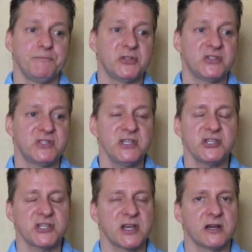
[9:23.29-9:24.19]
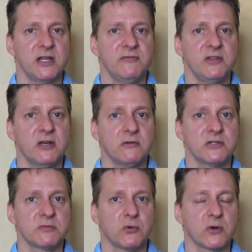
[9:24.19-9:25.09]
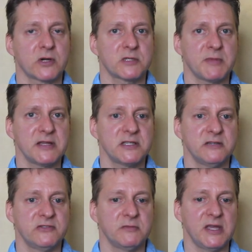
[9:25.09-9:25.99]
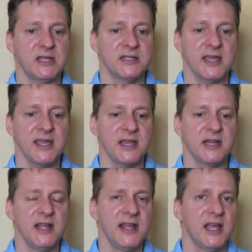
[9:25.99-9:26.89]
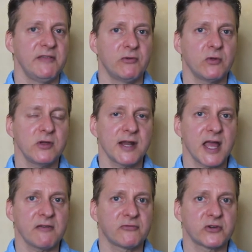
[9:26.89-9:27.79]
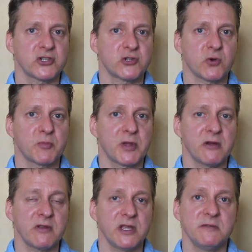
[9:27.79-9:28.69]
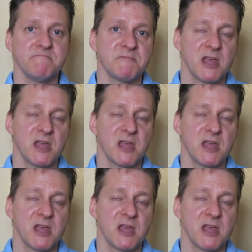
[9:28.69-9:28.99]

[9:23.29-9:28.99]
The C share, even though it's more expensive to maintain, if you're only going to have it for a short period,